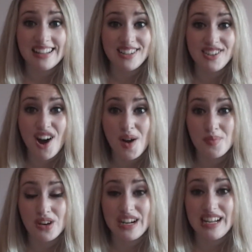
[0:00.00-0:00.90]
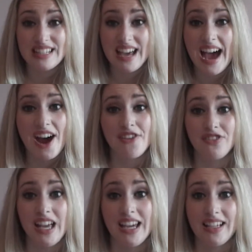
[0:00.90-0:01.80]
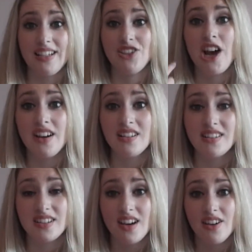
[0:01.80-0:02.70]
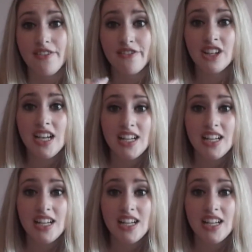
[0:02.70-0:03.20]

it's not pretty to have like chunks of